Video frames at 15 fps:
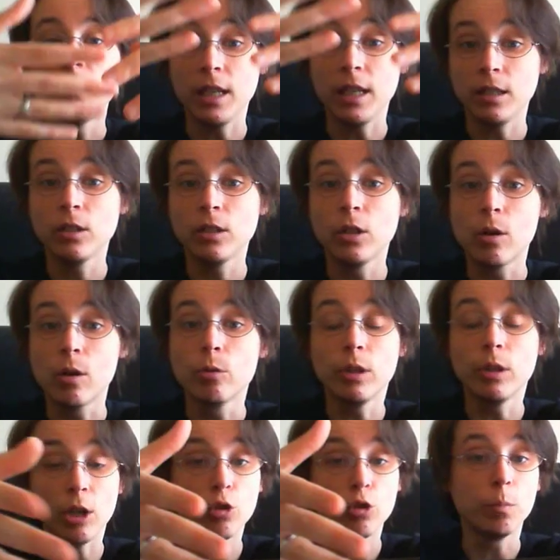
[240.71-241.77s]
then you
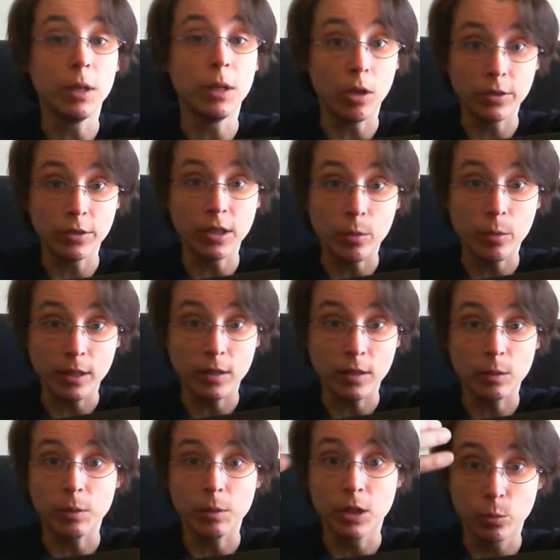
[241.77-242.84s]
know there should be
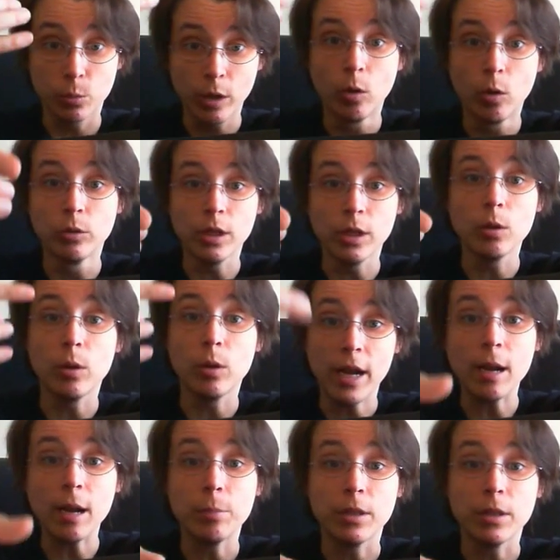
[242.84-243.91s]
consequences, because we all know what
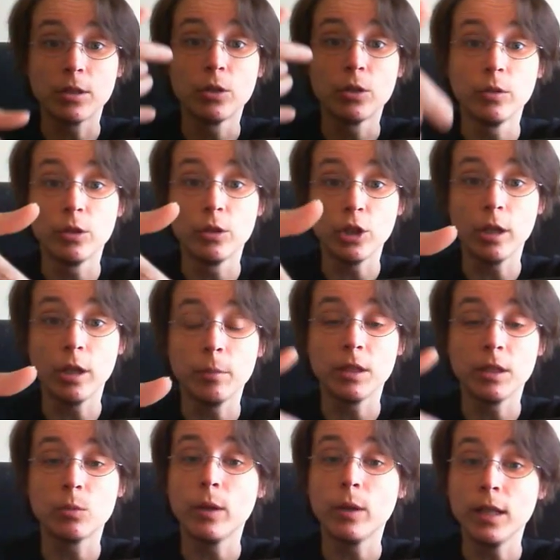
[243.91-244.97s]
happened to the
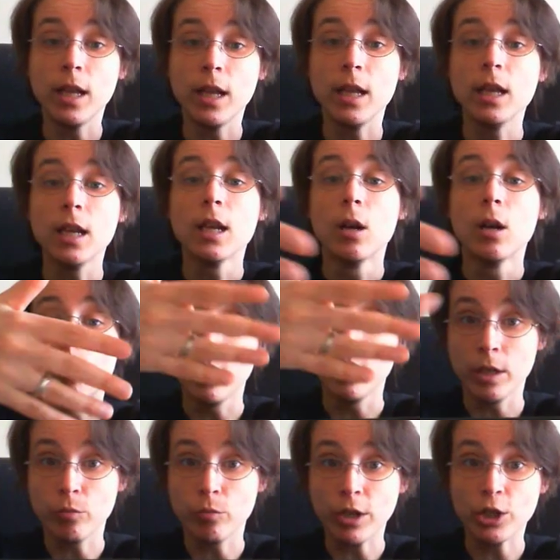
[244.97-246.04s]
Germans when they were
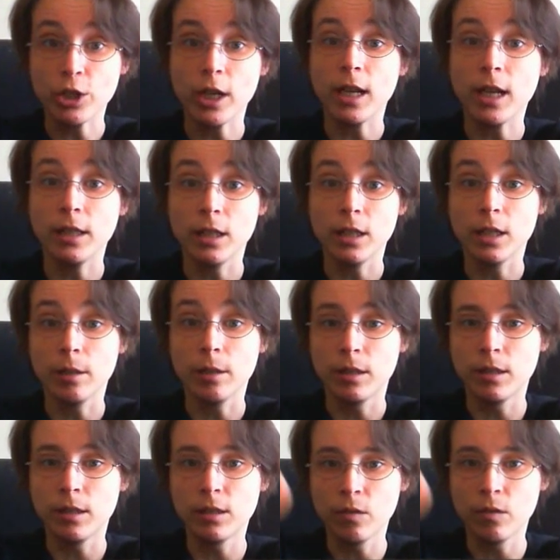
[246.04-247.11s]
in Russia and
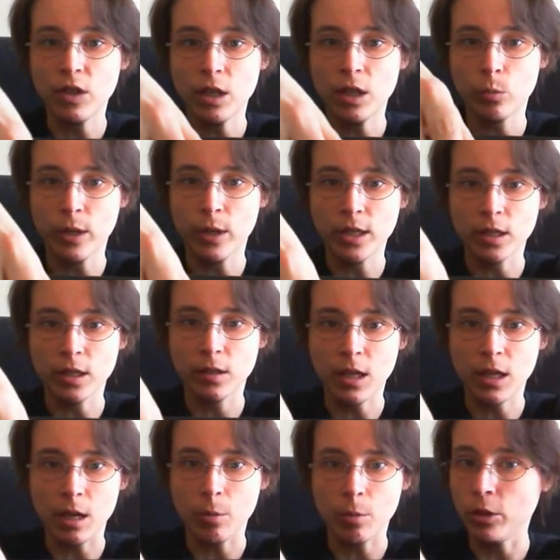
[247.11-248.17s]
the severe winters
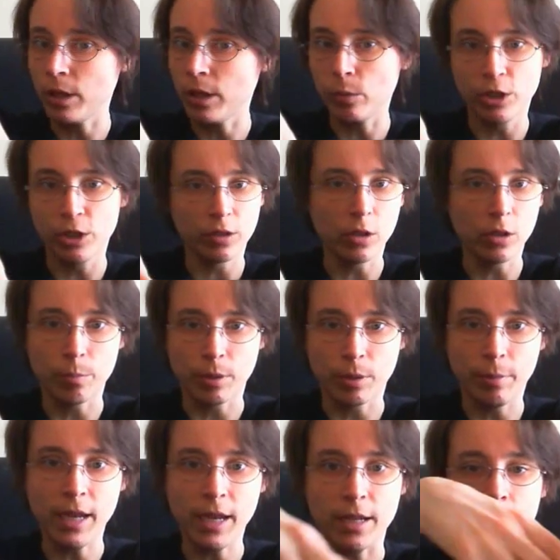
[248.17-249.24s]
came on. They were just not
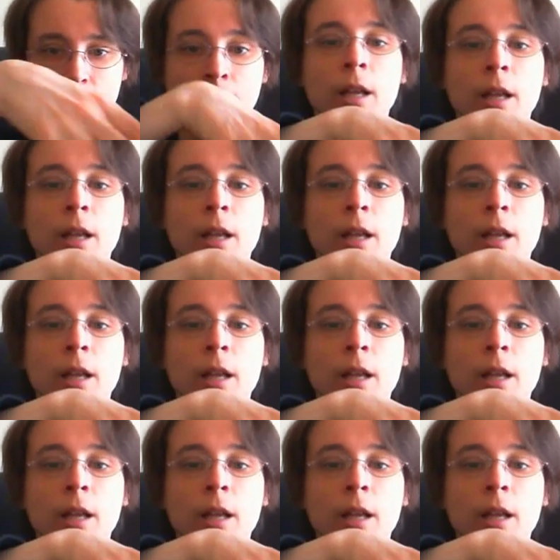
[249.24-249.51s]
prepared.